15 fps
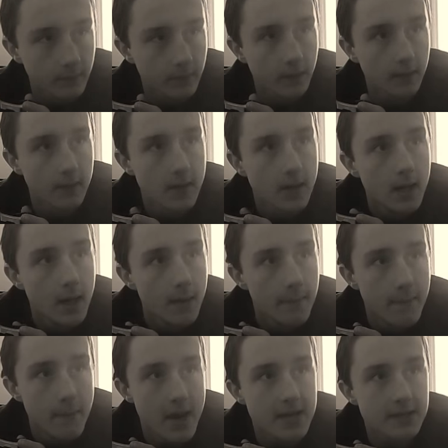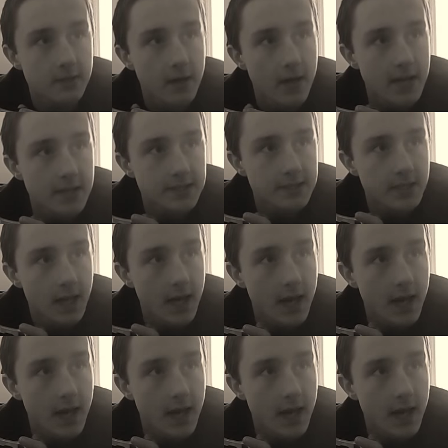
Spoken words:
yeah. Band class.